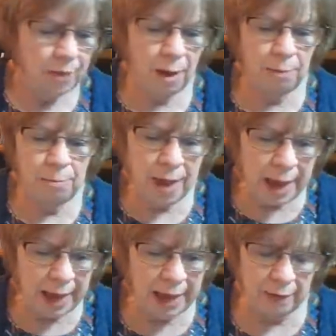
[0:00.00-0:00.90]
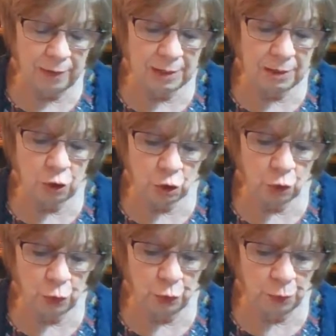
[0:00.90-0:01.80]
that made, and this is
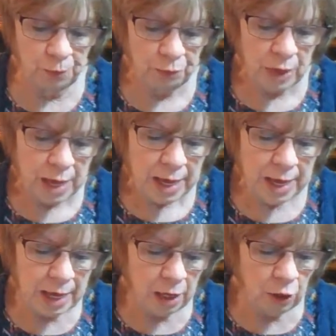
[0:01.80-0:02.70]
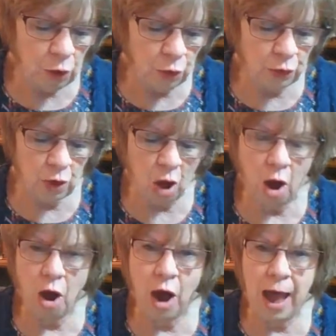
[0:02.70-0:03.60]
true, he
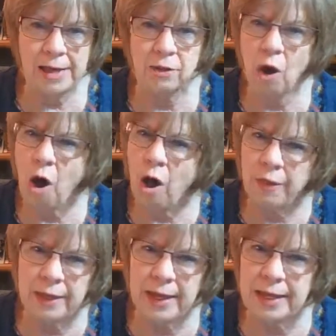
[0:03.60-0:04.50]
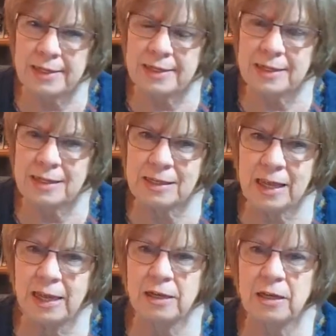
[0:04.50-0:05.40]
asked all the kids to
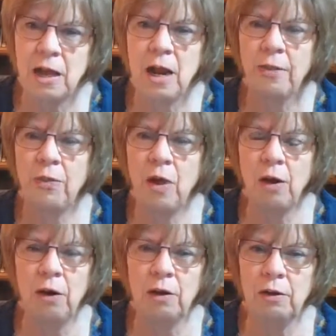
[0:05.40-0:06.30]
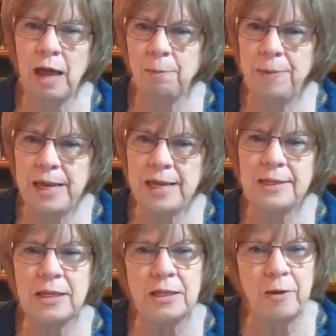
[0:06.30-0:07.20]
send their like
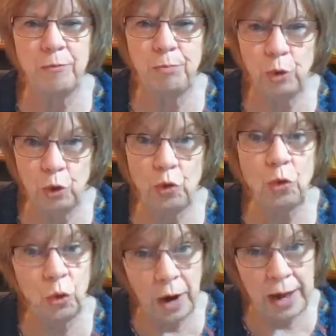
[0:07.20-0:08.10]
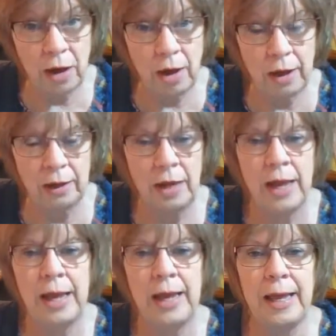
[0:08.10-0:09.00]
pieces of blue crayon
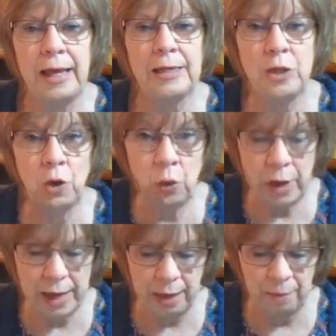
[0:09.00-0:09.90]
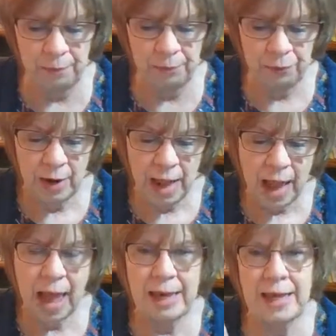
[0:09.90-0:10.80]
to him,
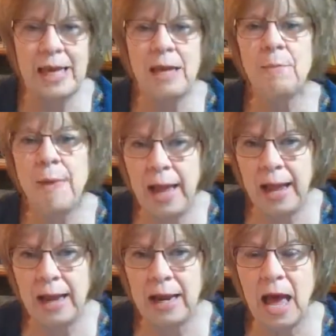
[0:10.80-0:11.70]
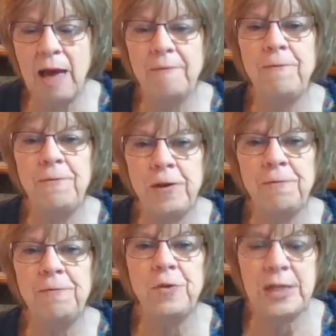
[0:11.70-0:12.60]
and he made a
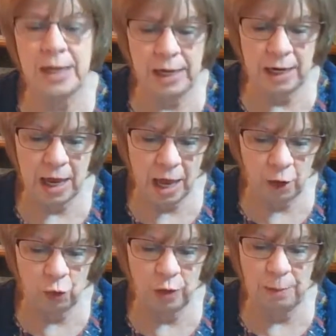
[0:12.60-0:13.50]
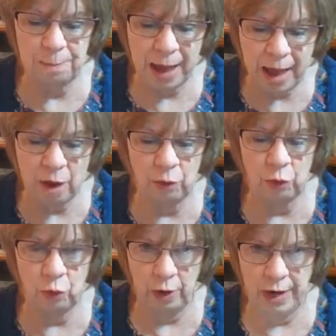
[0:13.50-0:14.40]

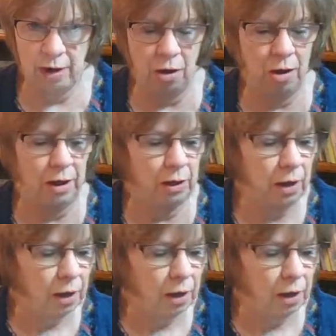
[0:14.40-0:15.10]
1,500-pound crayon